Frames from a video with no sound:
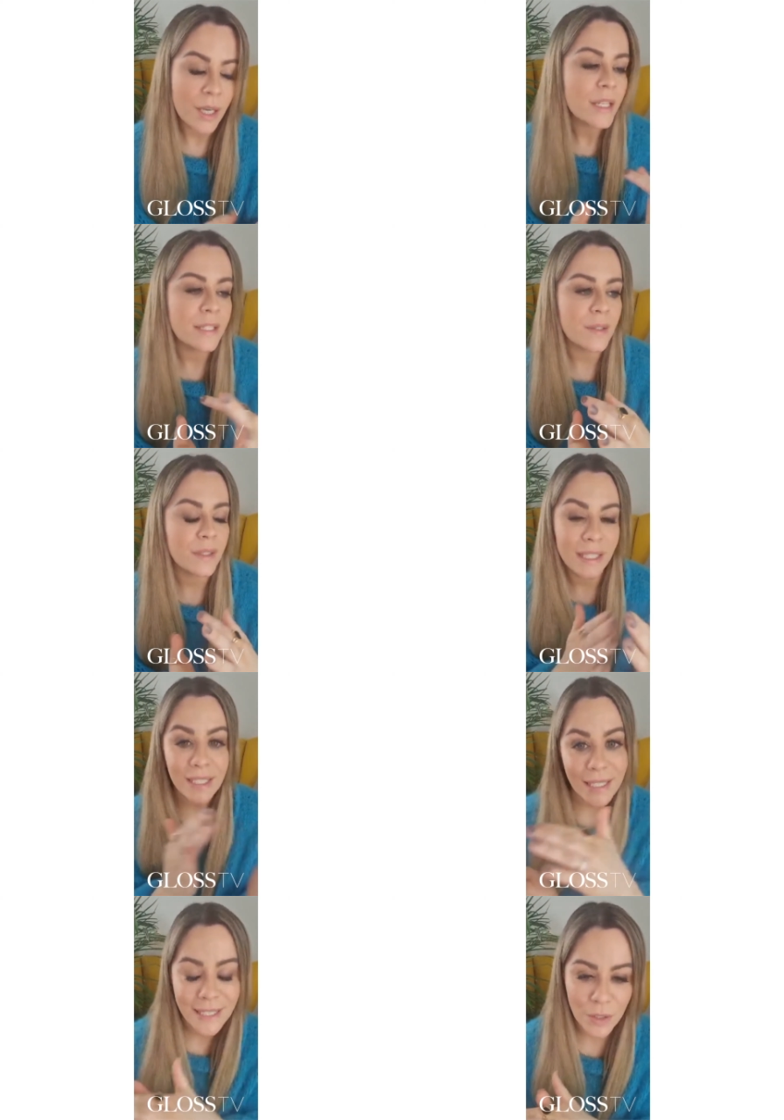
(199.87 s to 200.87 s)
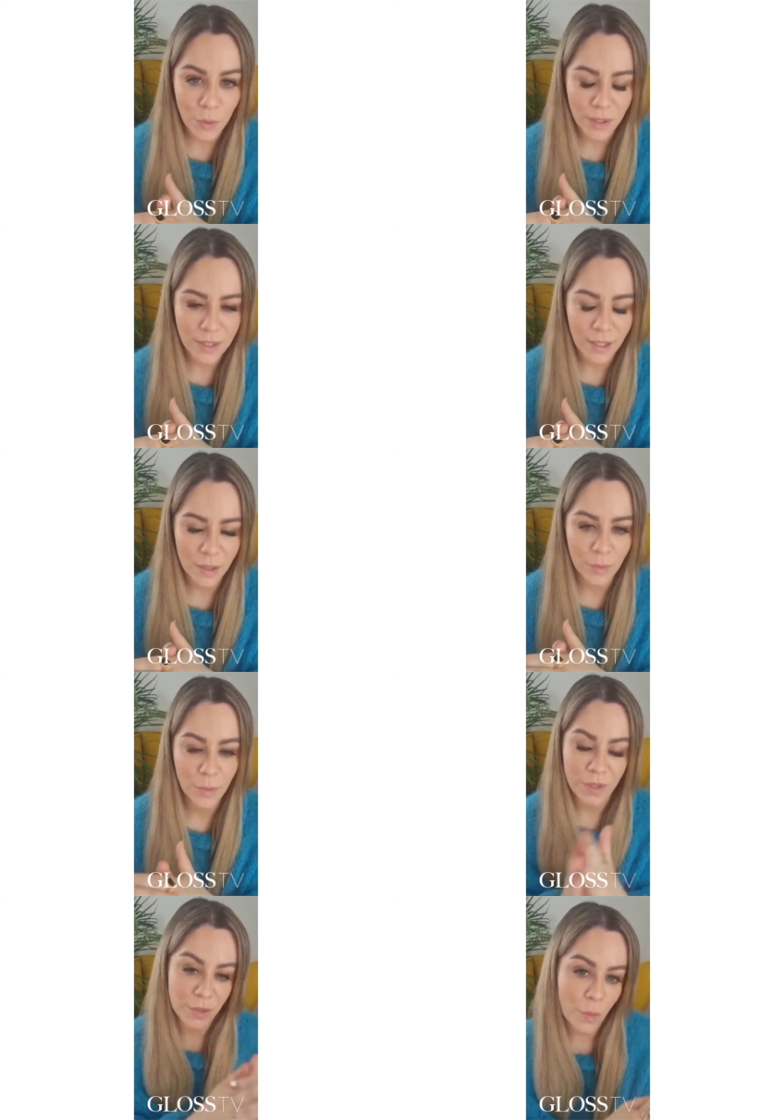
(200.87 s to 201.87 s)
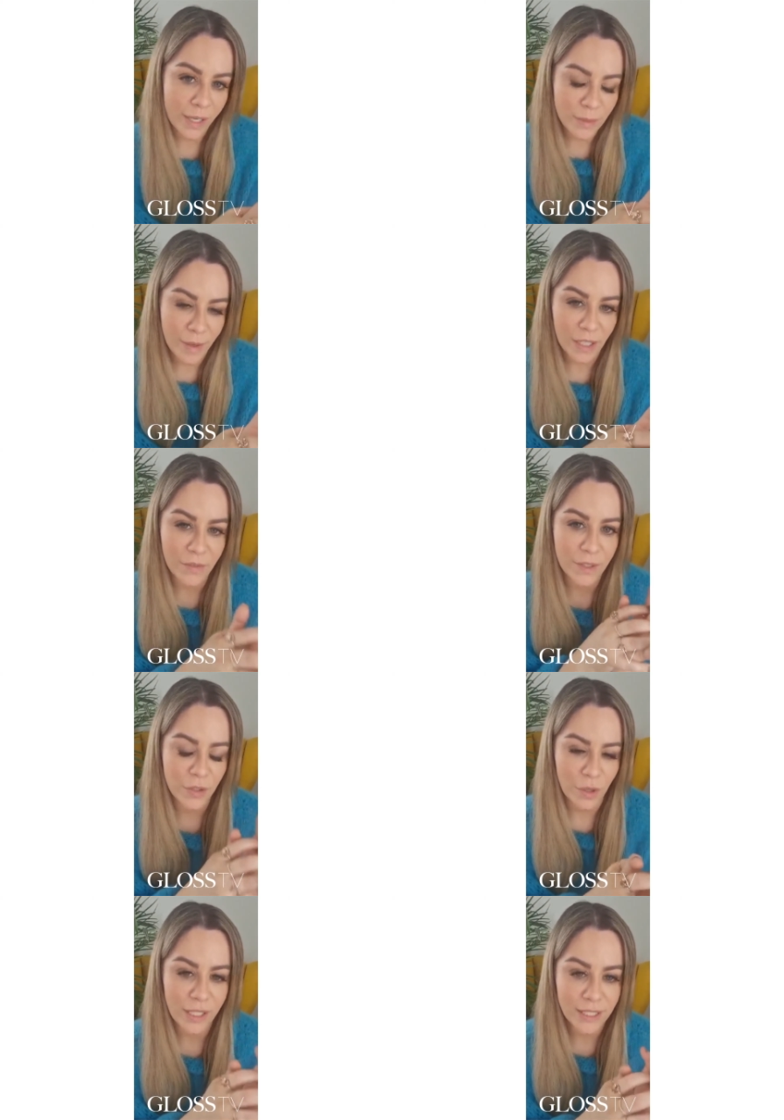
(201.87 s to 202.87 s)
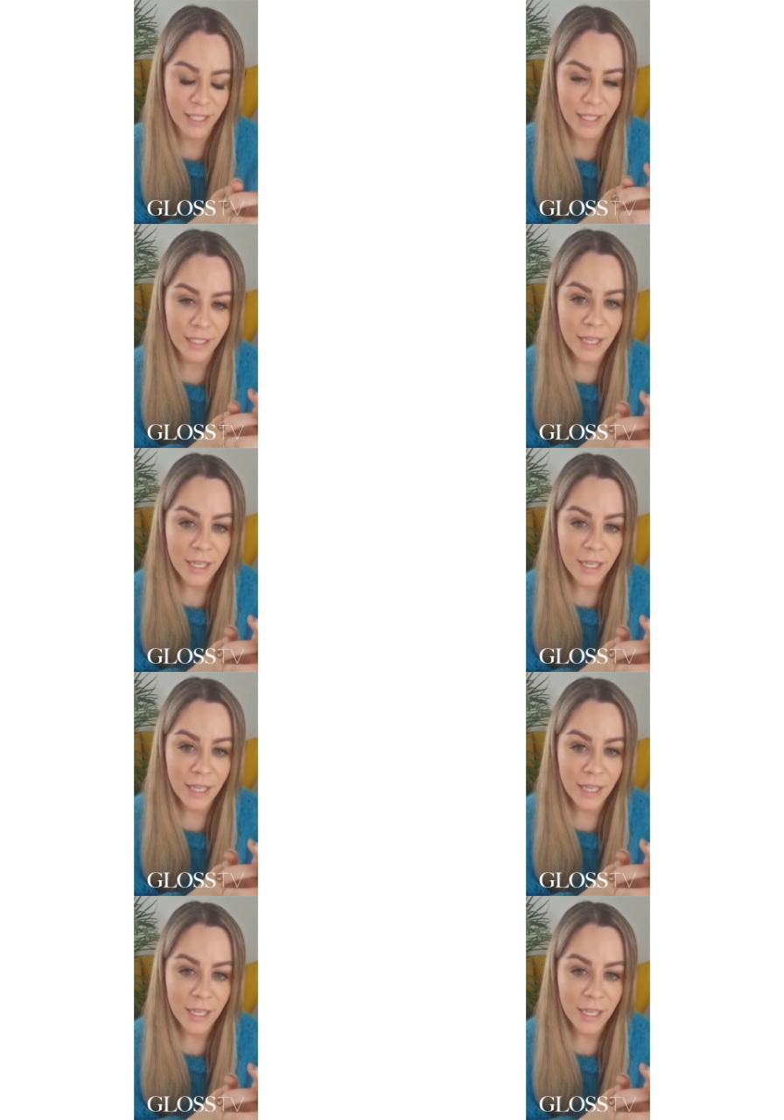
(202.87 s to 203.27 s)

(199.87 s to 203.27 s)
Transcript: So this isn't oil soluble, which is why it's better for the dry skin.